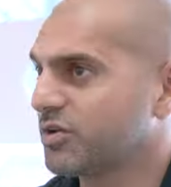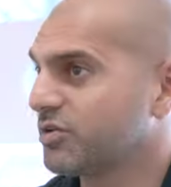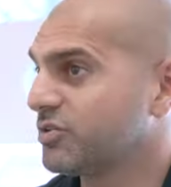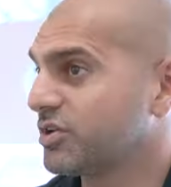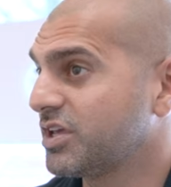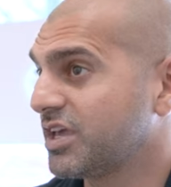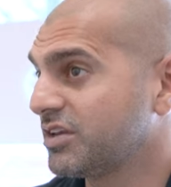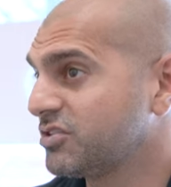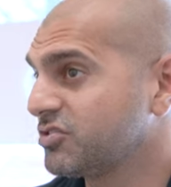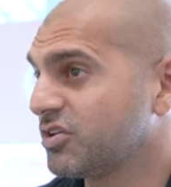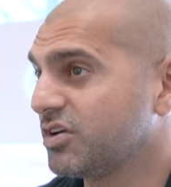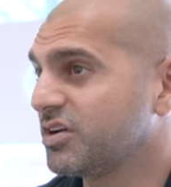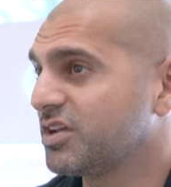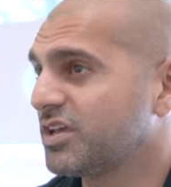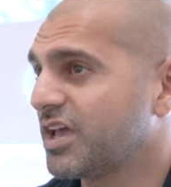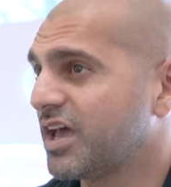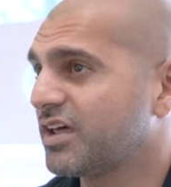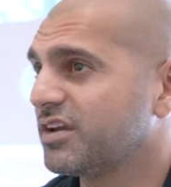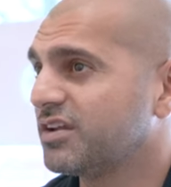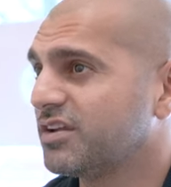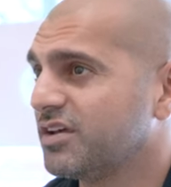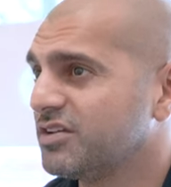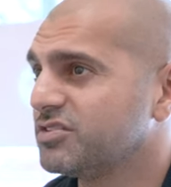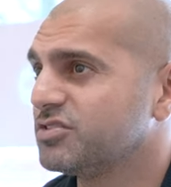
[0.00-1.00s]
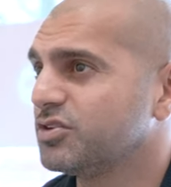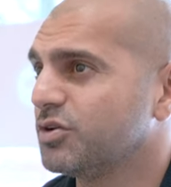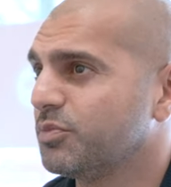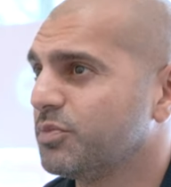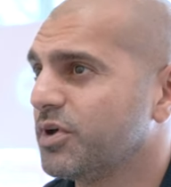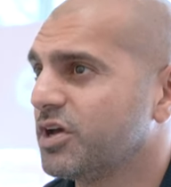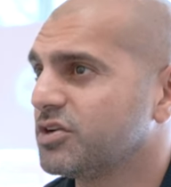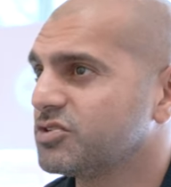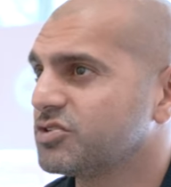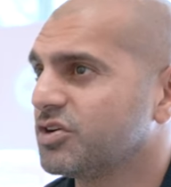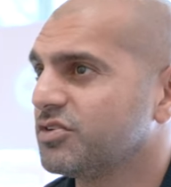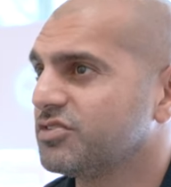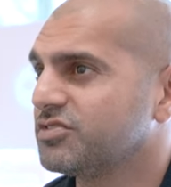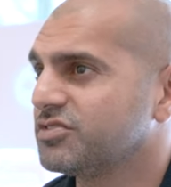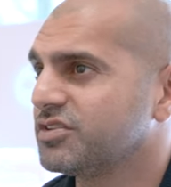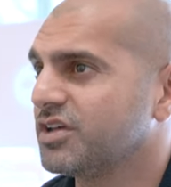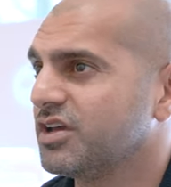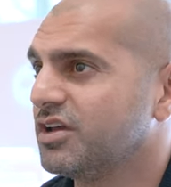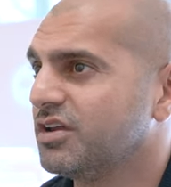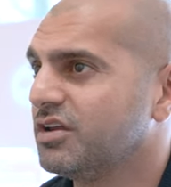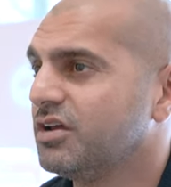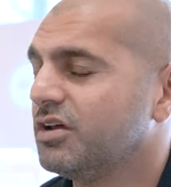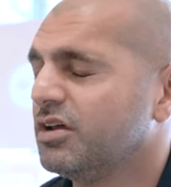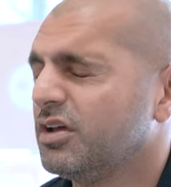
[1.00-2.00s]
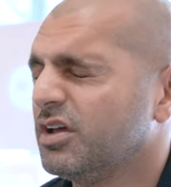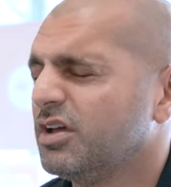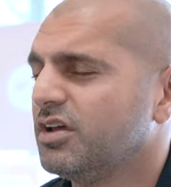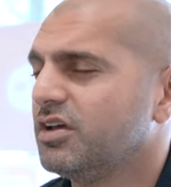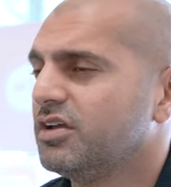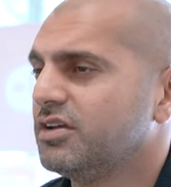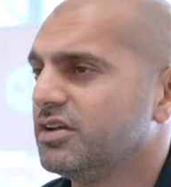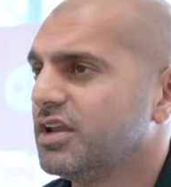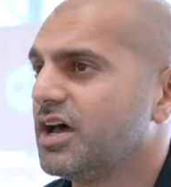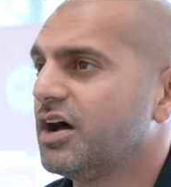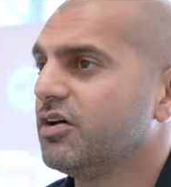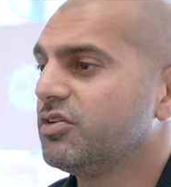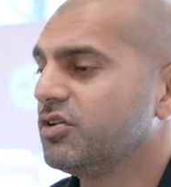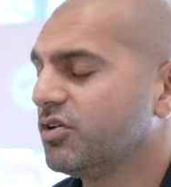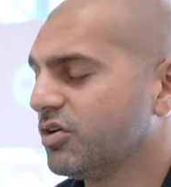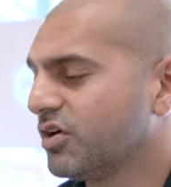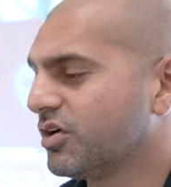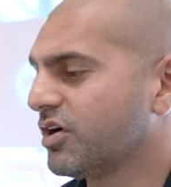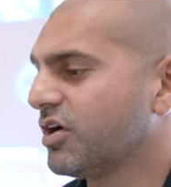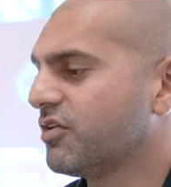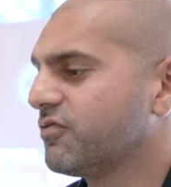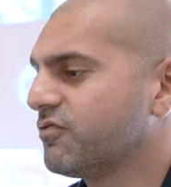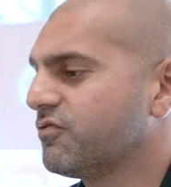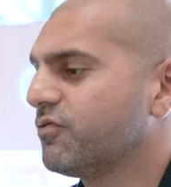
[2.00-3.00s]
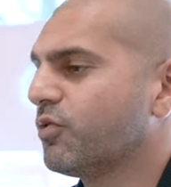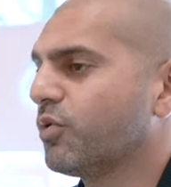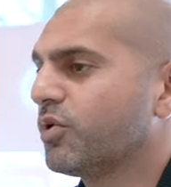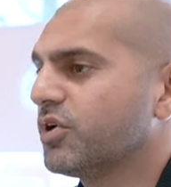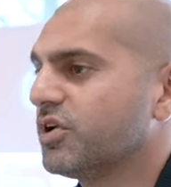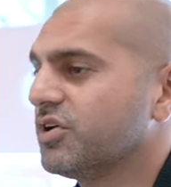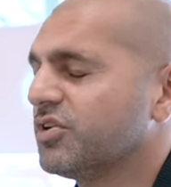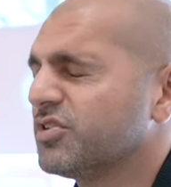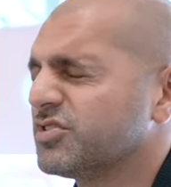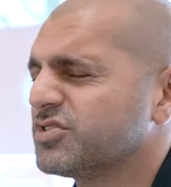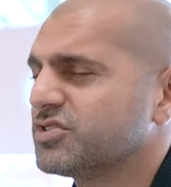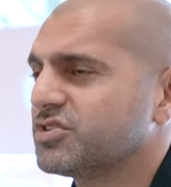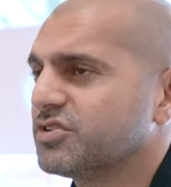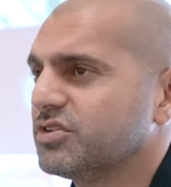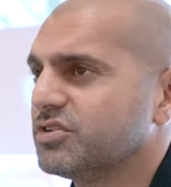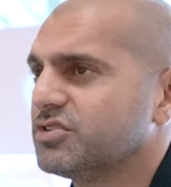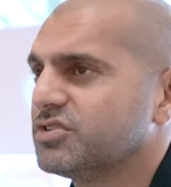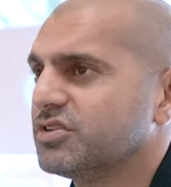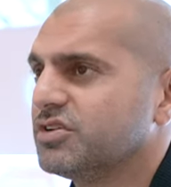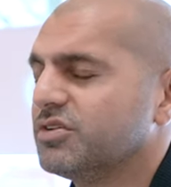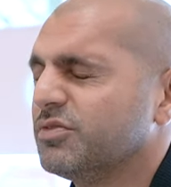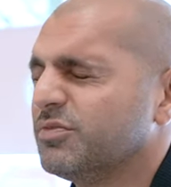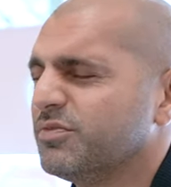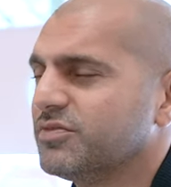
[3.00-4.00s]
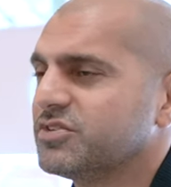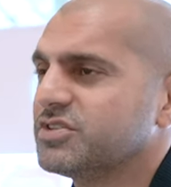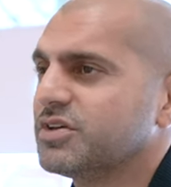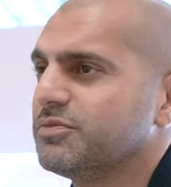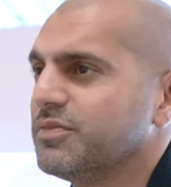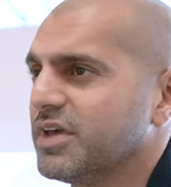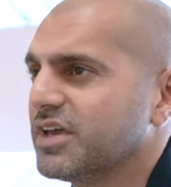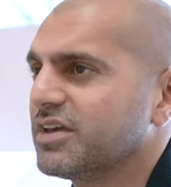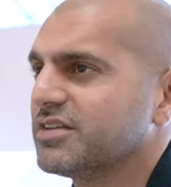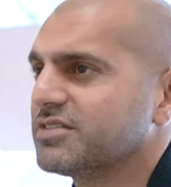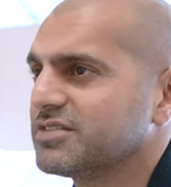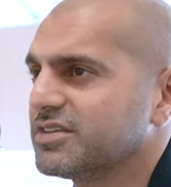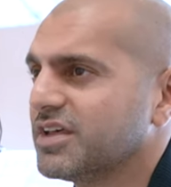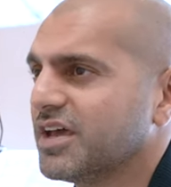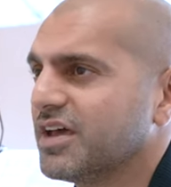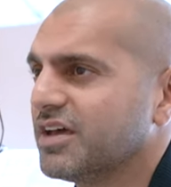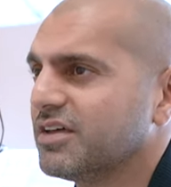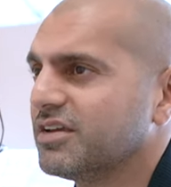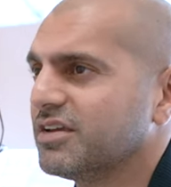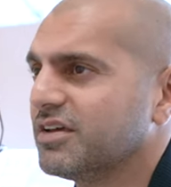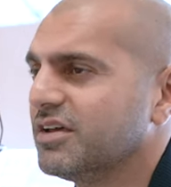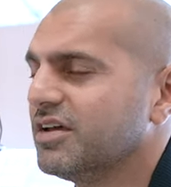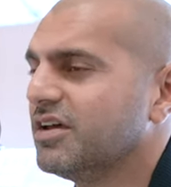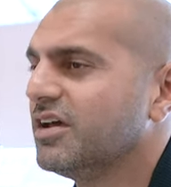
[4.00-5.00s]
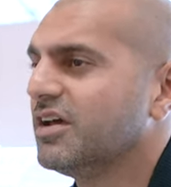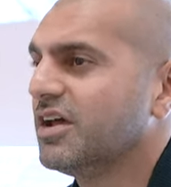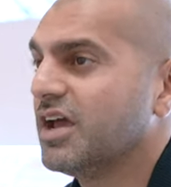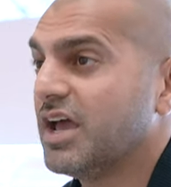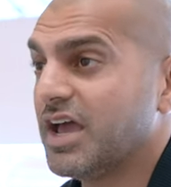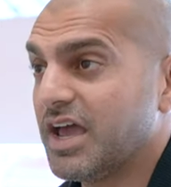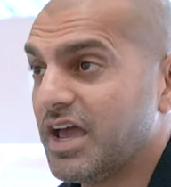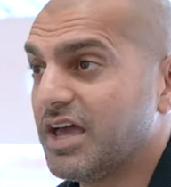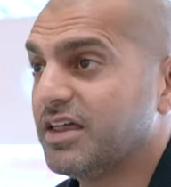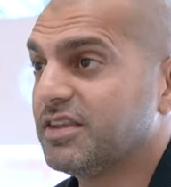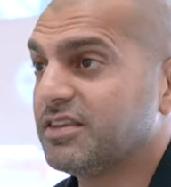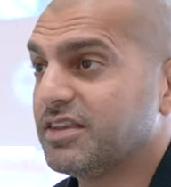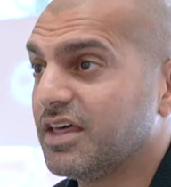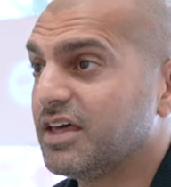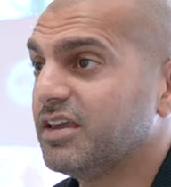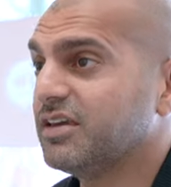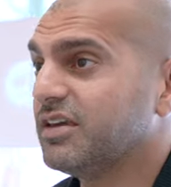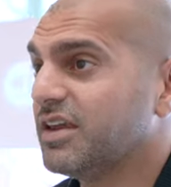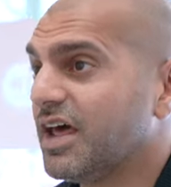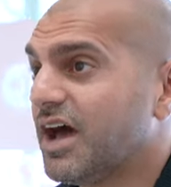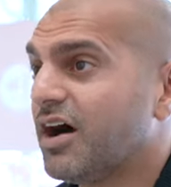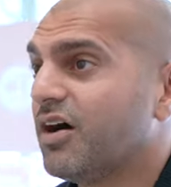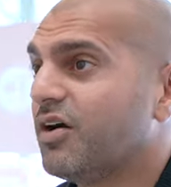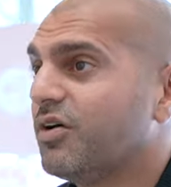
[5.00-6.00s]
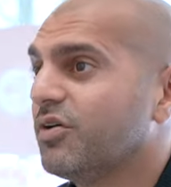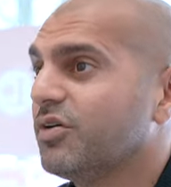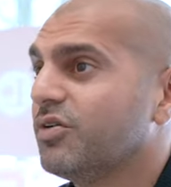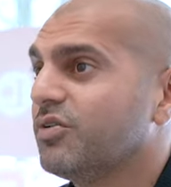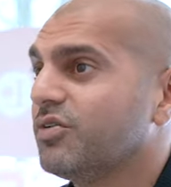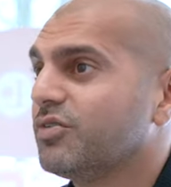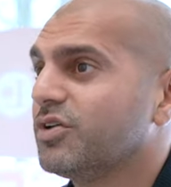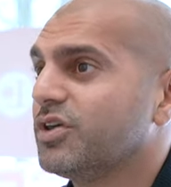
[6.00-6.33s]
to turn Canada into a petro state. Now you've got 4 years to make a stand. And then now,